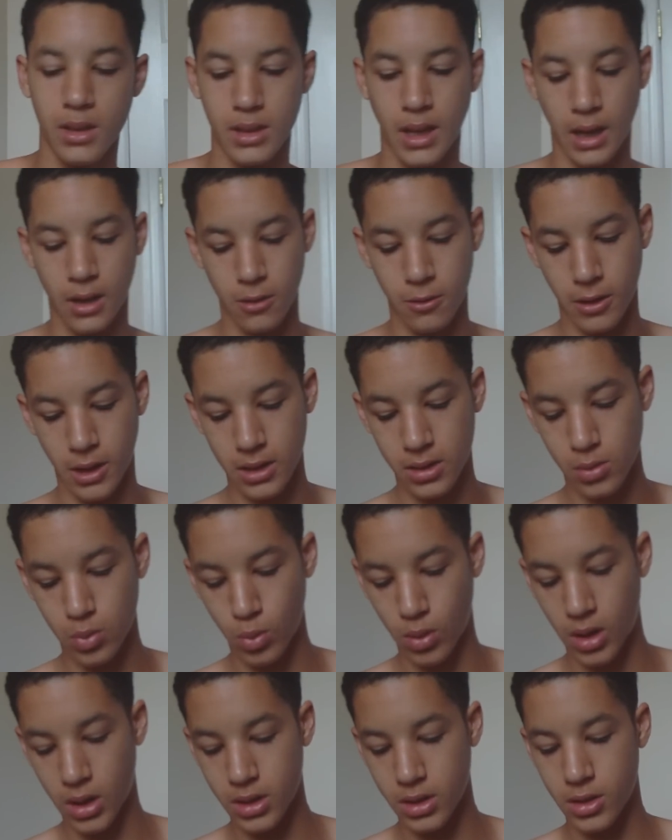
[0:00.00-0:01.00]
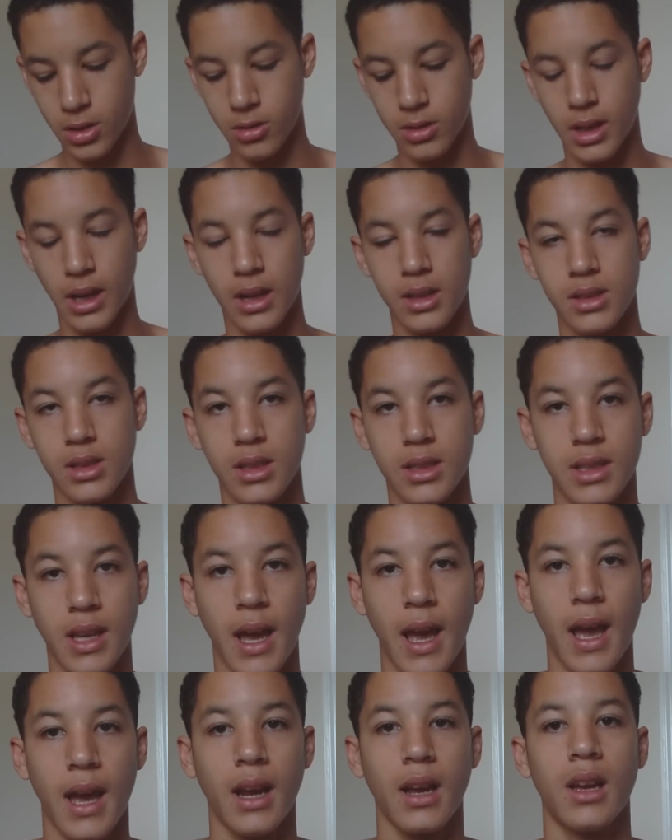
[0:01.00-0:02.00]
Sacrifice 1, 2000
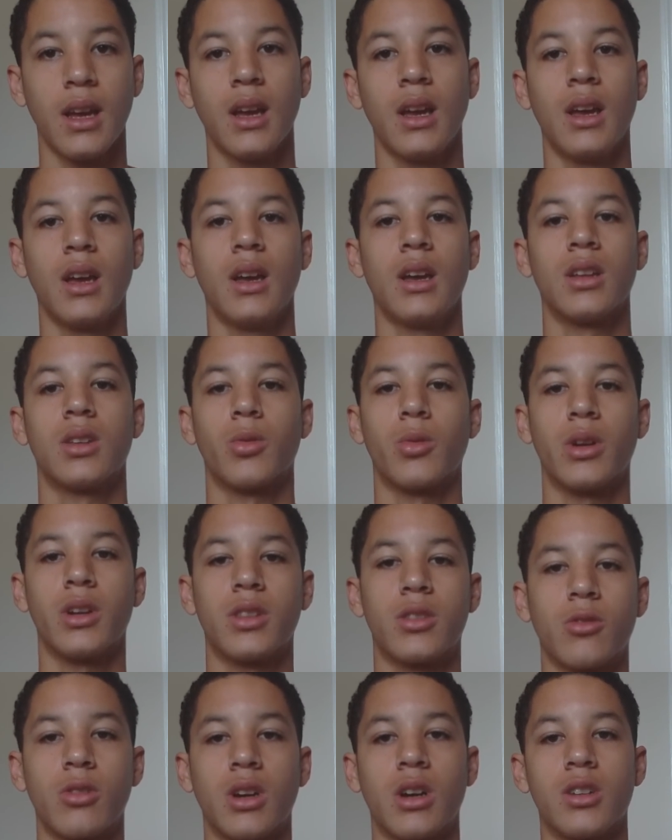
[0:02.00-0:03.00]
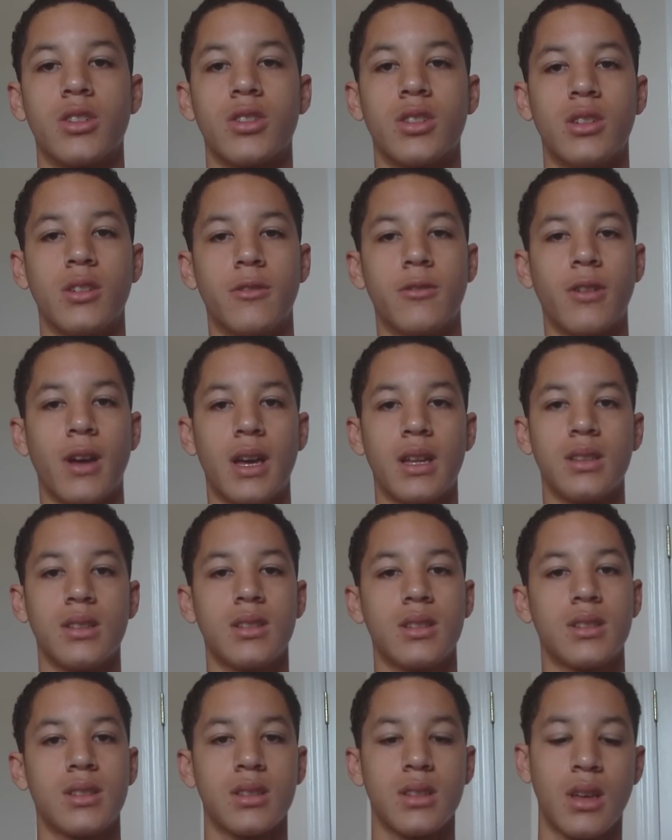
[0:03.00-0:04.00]
attack, 2300
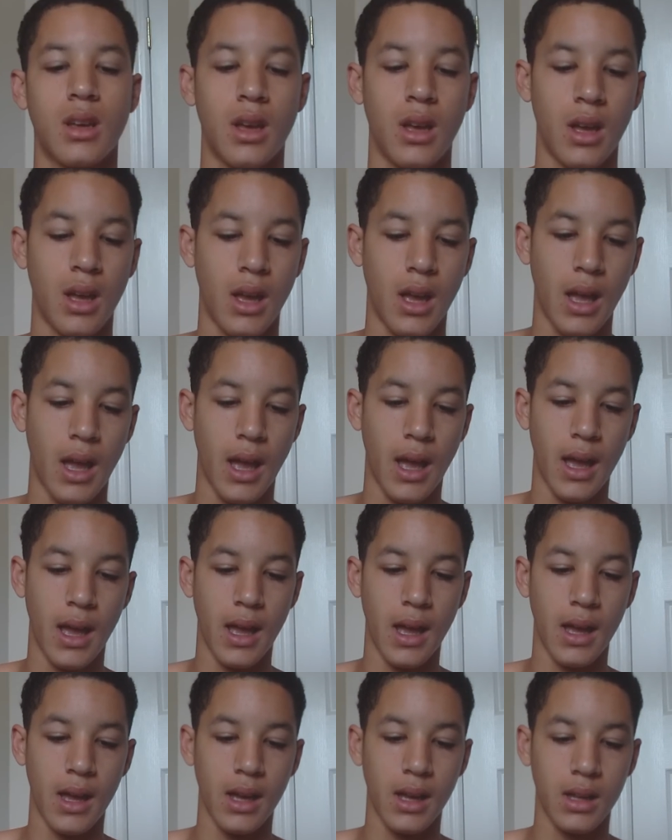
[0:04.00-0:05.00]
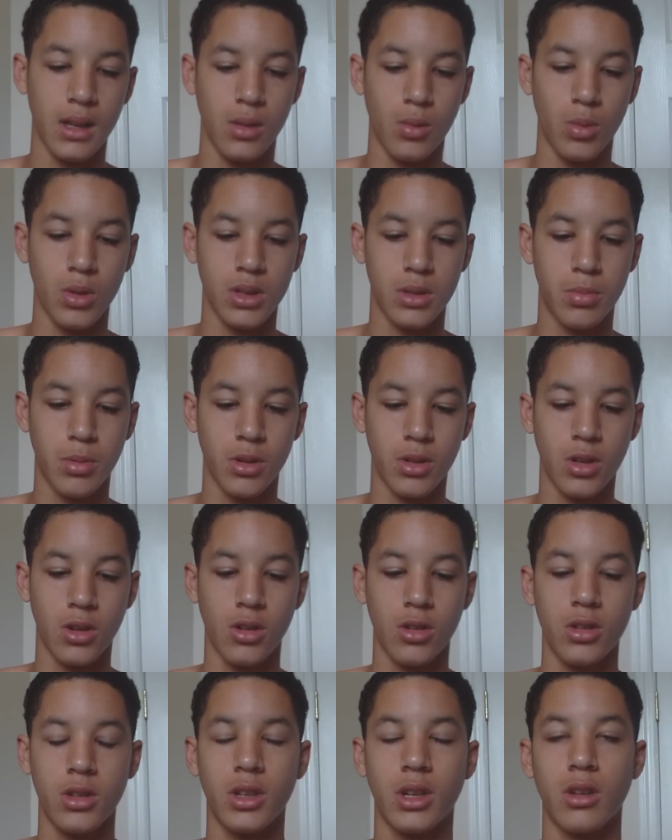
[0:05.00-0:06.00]
defense, and once per
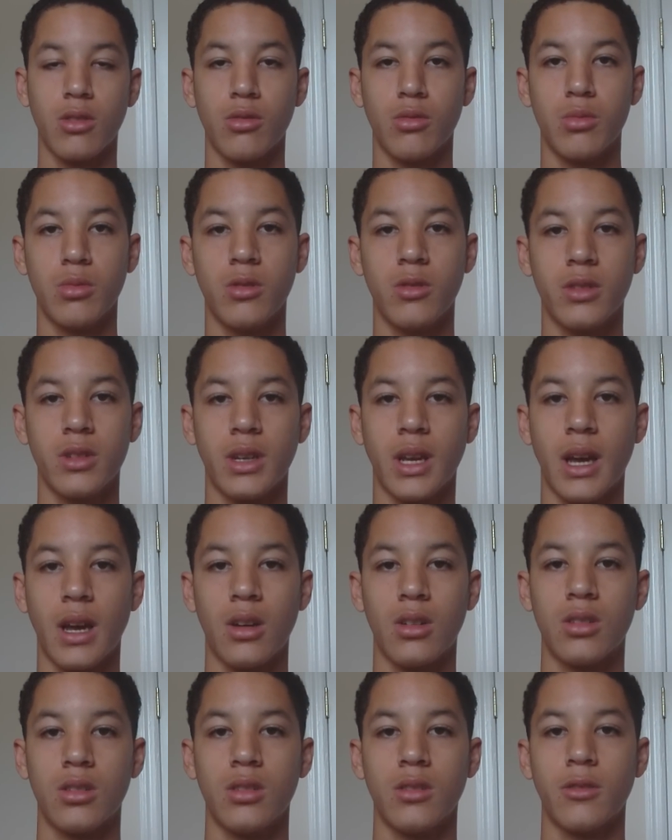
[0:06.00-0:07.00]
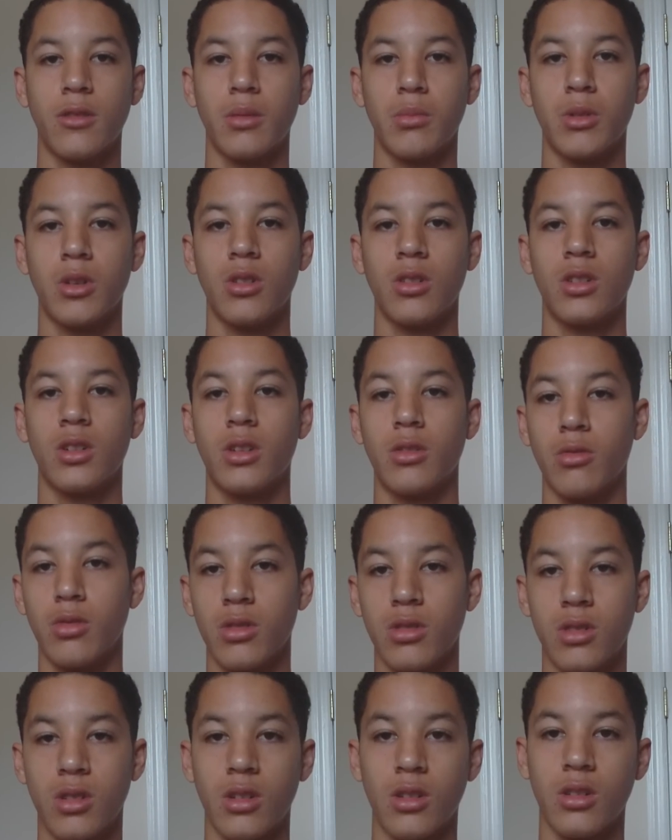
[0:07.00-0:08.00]
turn you can remove a counter from her to
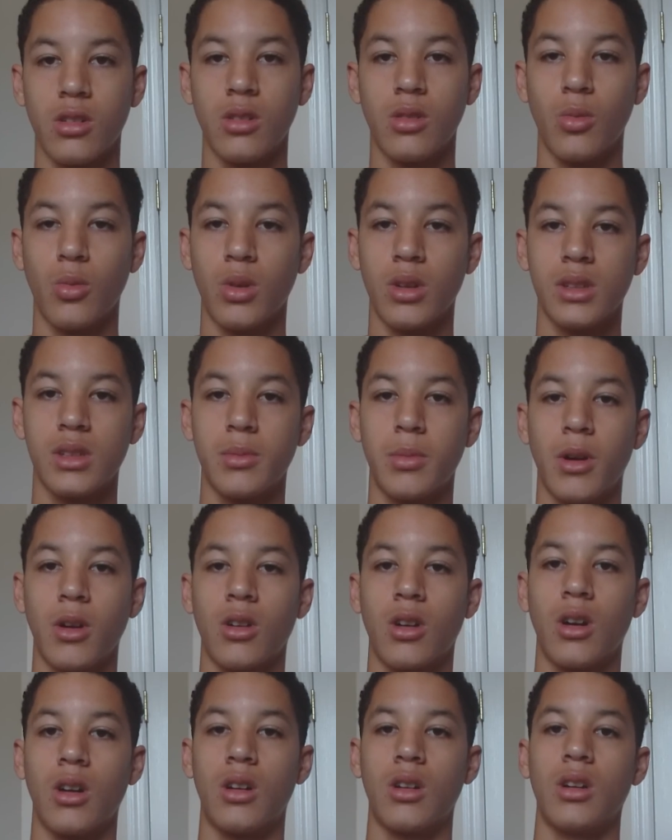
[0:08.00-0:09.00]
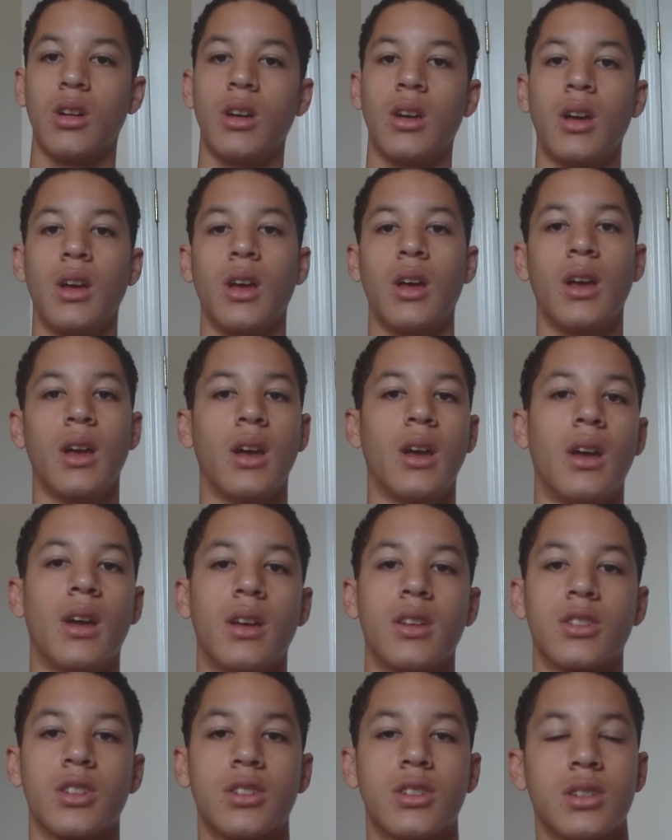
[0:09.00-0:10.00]
return 1 spell card,
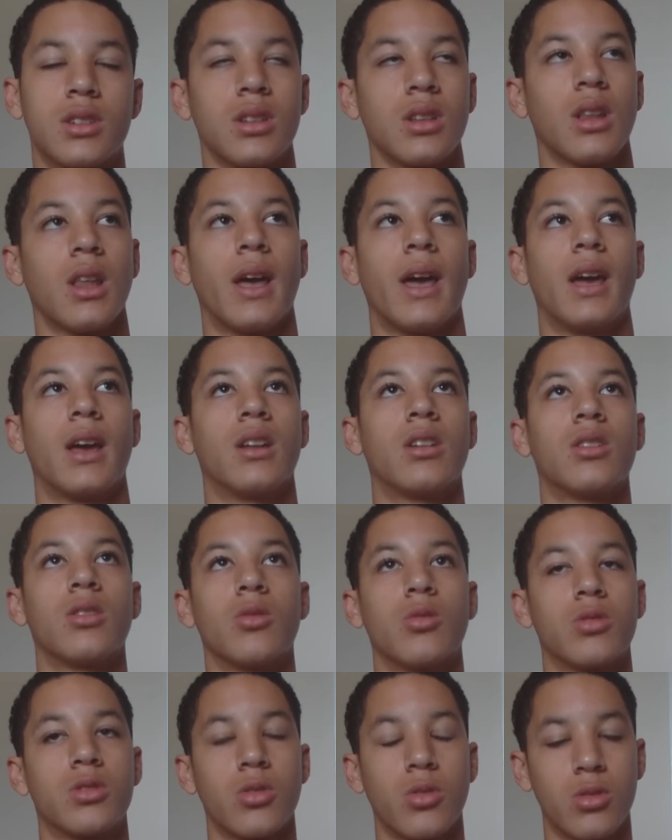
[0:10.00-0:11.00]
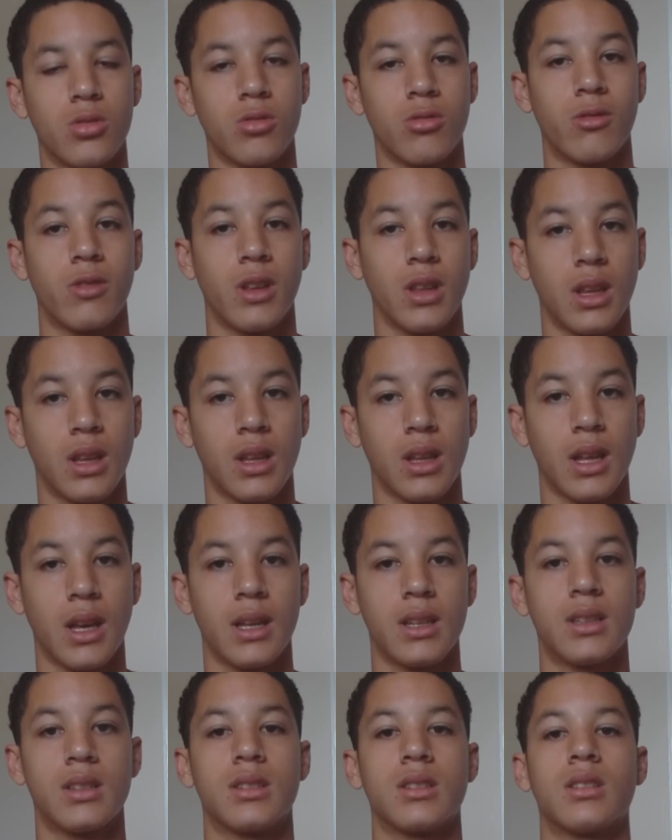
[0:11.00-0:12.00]
such as land or Swords Revealing
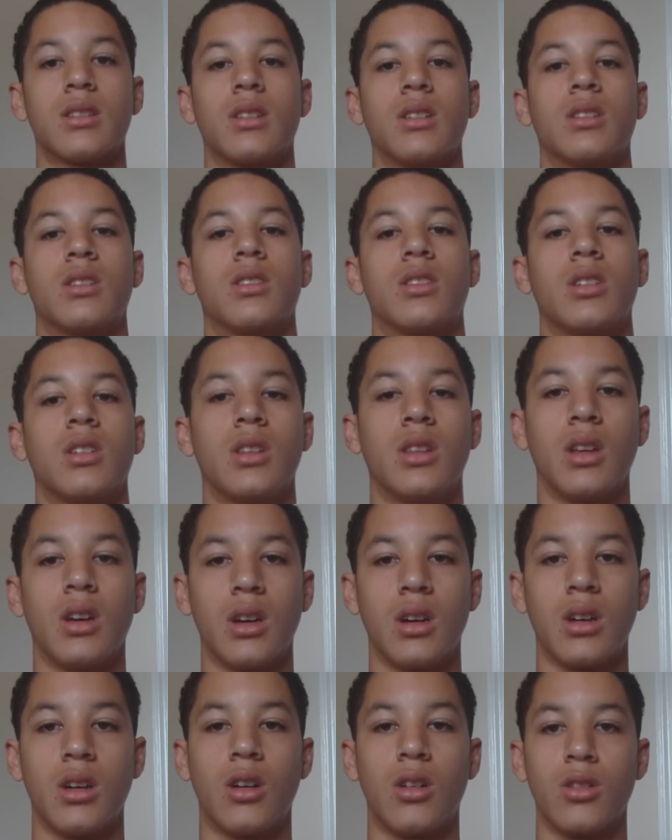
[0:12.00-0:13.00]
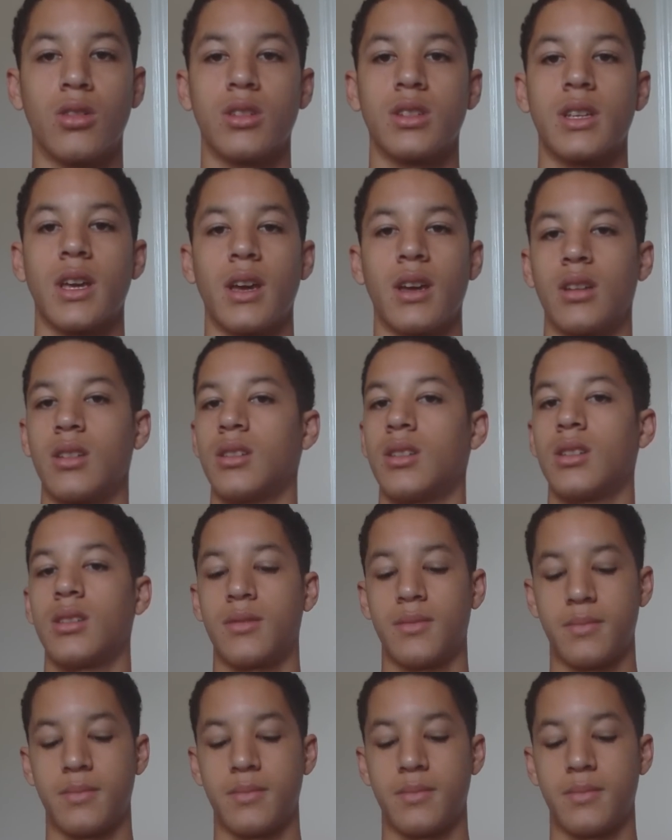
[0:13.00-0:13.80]
Lights, to the owner's hand.